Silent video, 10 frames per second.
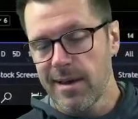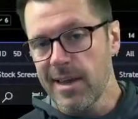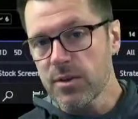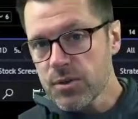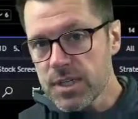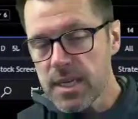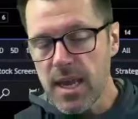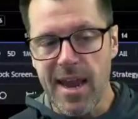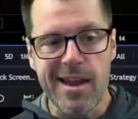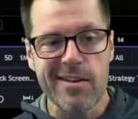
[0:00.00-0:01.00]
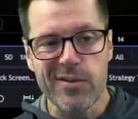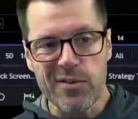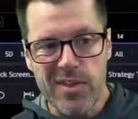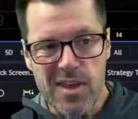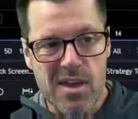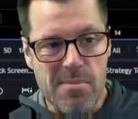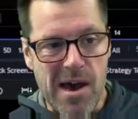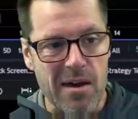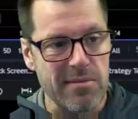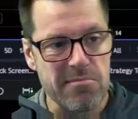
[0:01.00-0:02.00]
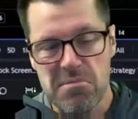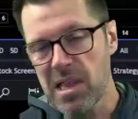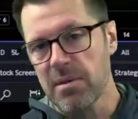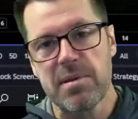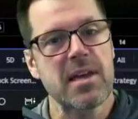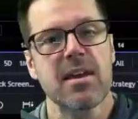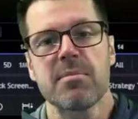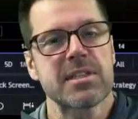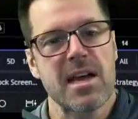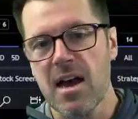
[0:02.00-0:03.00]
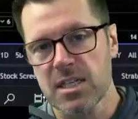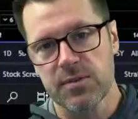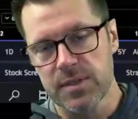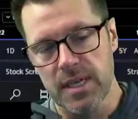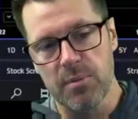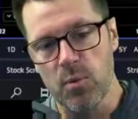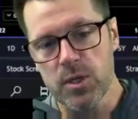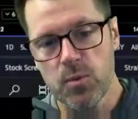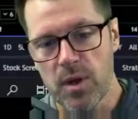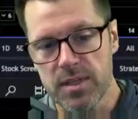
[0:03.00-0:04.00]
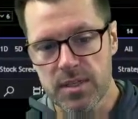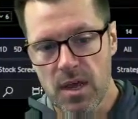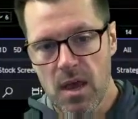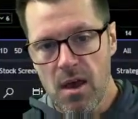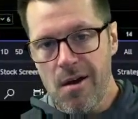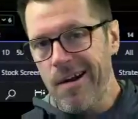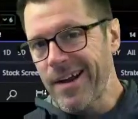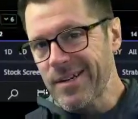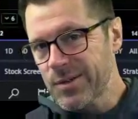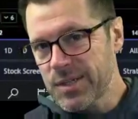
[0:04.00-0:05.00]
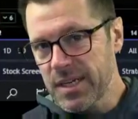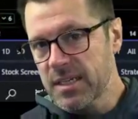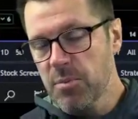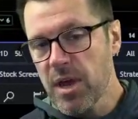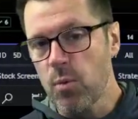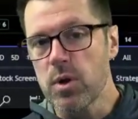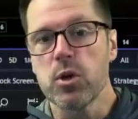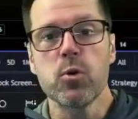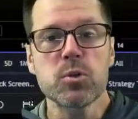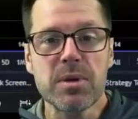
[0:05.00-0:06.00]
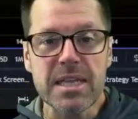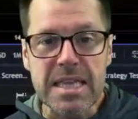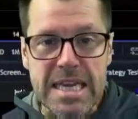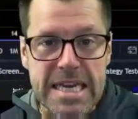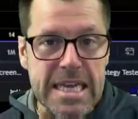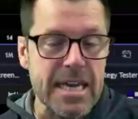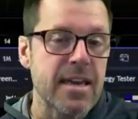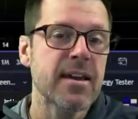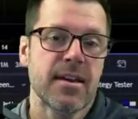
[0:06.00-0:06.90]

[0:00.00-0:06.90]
interesting. And if you're thinking about like picking up stocks, for example, which ones are interesting to pick? Who's been leading